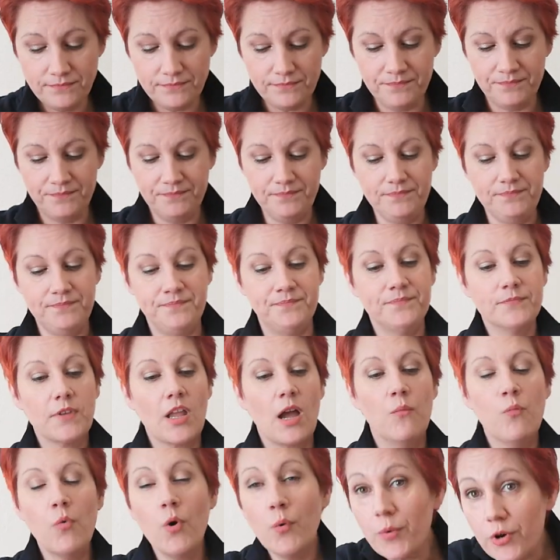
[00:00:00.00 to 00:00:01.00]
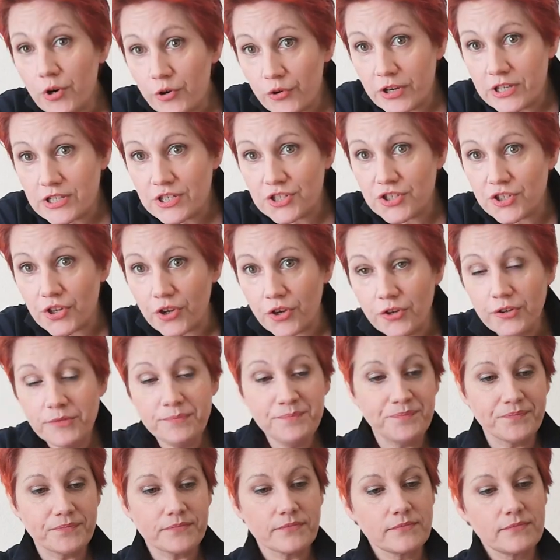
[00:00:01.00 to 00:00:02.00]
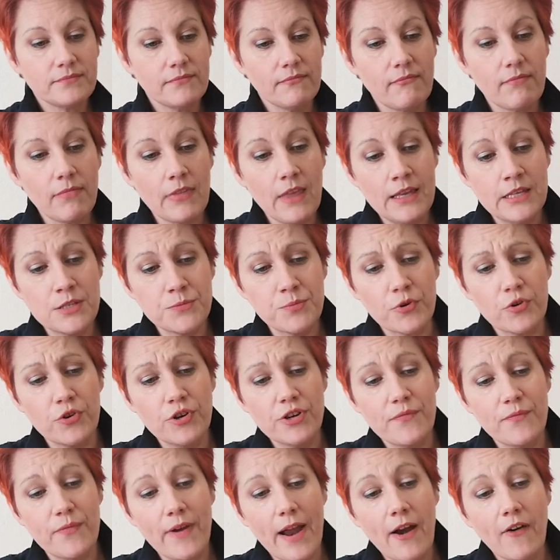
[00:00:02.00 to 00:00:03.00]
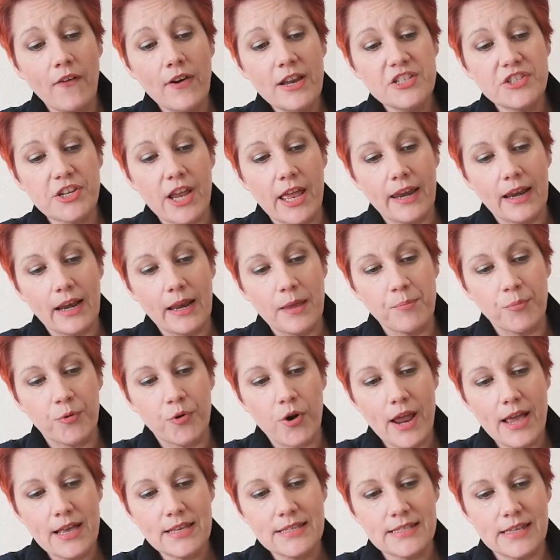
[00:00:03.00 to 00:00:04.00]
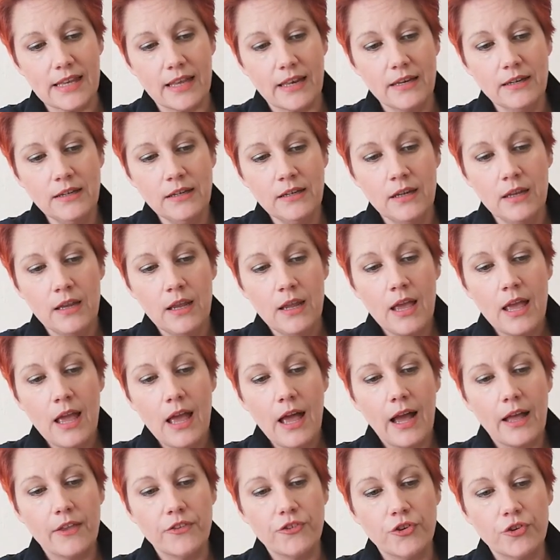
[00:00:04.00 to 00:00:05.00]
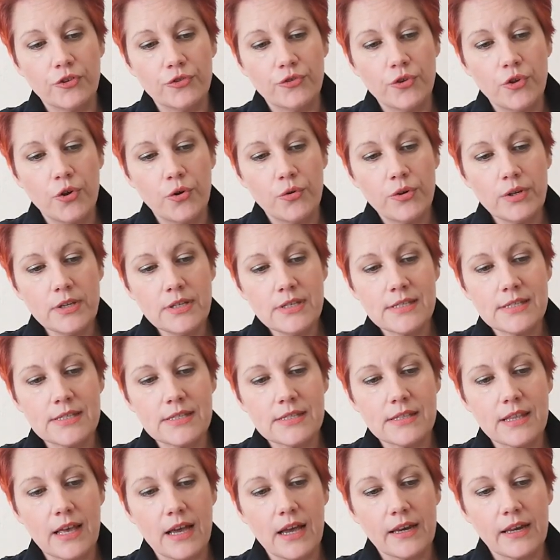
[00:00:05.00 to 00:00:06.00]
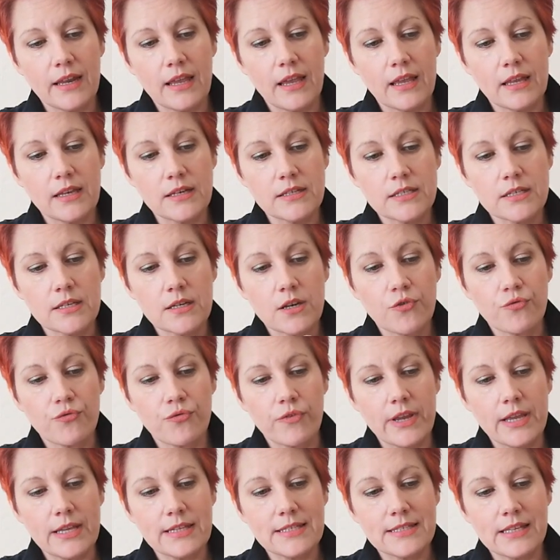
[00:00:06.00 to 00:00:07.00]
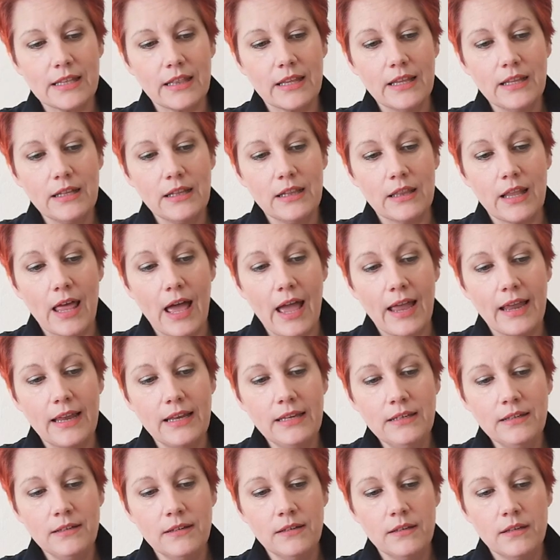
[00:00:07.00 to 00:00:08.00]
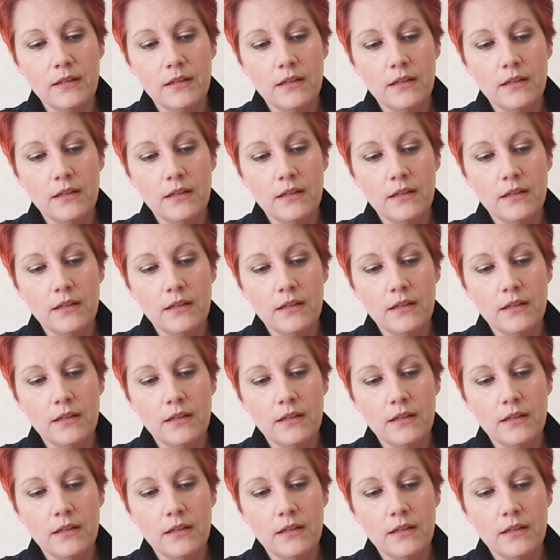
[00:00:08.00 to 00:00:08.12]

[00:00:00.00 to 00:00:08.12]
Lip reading: And what we're going to do is we're going to very gently press in, and you'll notice that it creates a little line